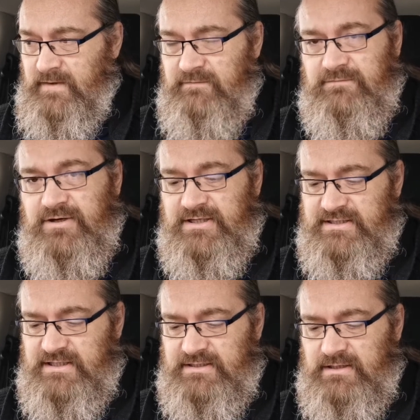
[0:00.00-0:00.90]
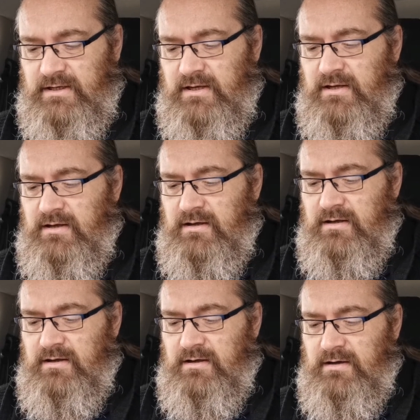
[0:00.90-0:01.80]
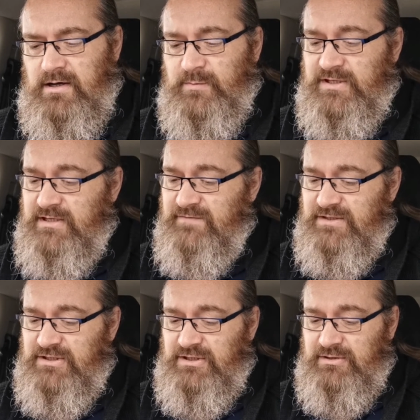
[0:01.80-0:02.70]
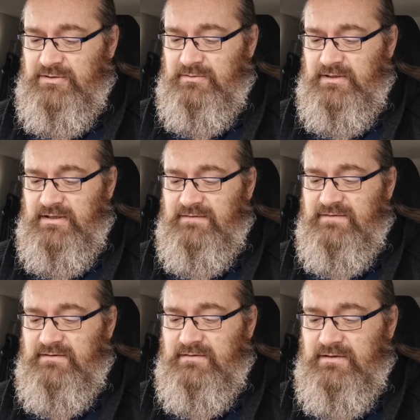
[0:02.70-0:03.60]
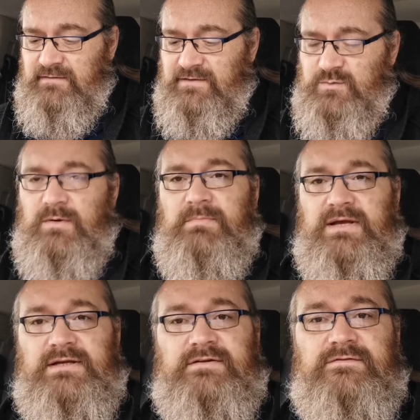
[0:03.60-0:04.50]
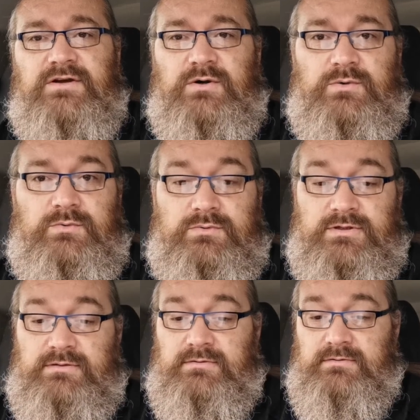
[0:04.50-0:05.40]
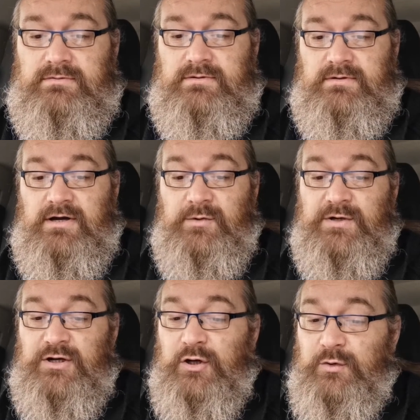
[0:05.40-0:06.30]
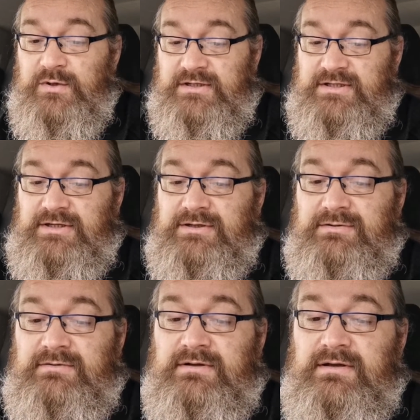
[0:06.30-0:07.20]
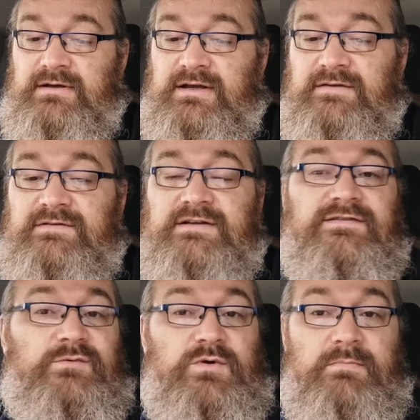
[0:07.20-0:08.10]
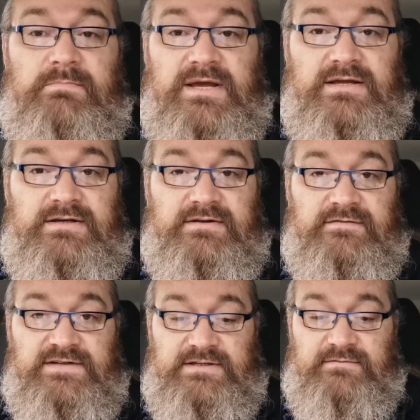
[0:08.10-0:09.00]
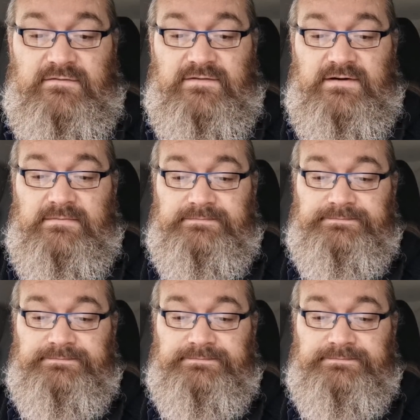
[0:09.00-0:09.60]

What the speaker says: And Freya said, I would give it to you even if it were made of gold. I would loan it to you even if it were made of silver.